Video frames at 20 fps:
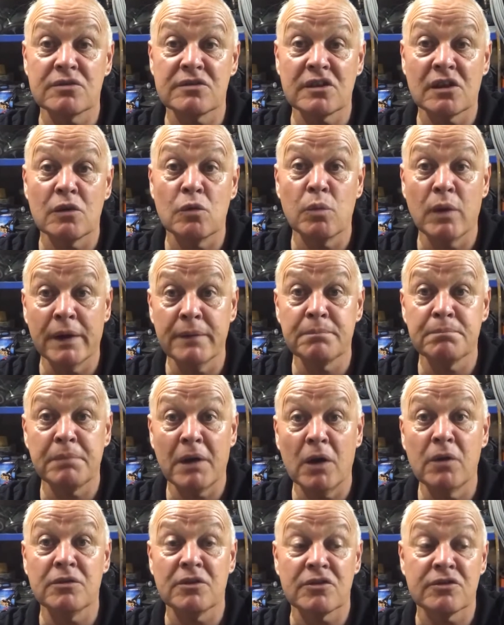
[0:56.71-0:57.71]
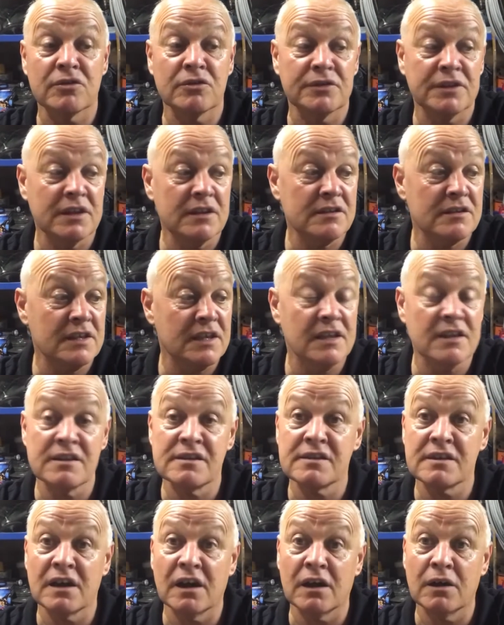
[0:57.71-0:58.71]
So one bonus on this
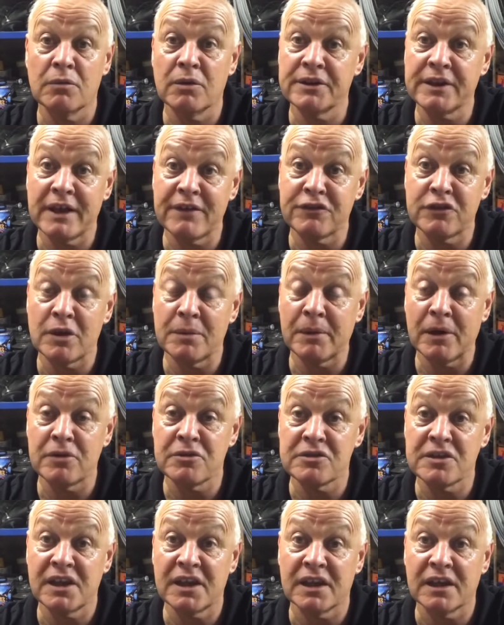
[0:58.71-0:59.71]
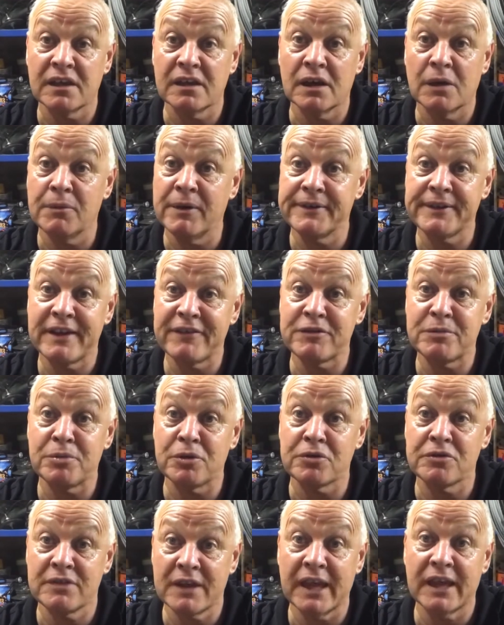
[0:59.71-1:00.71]
is I won't have to MOT it, I won't have to
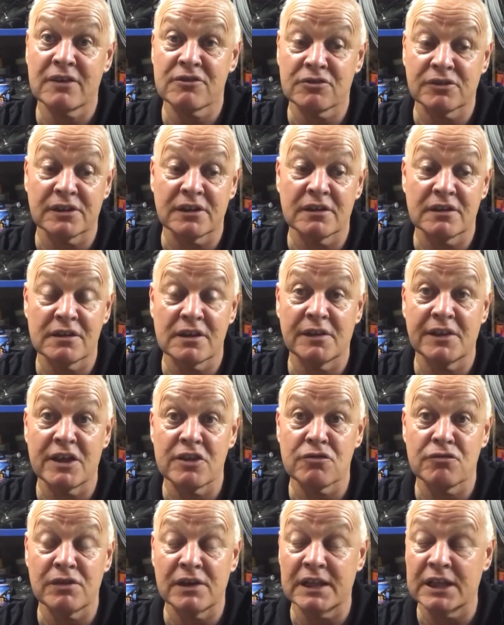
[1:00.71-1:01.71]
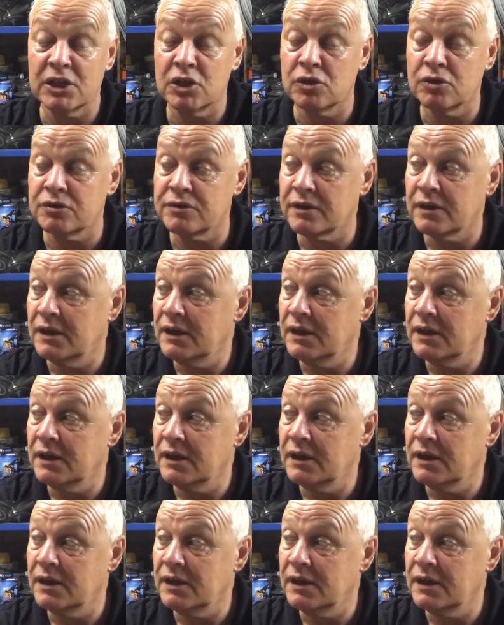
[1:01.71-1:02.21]
put tax on it, so that's really good.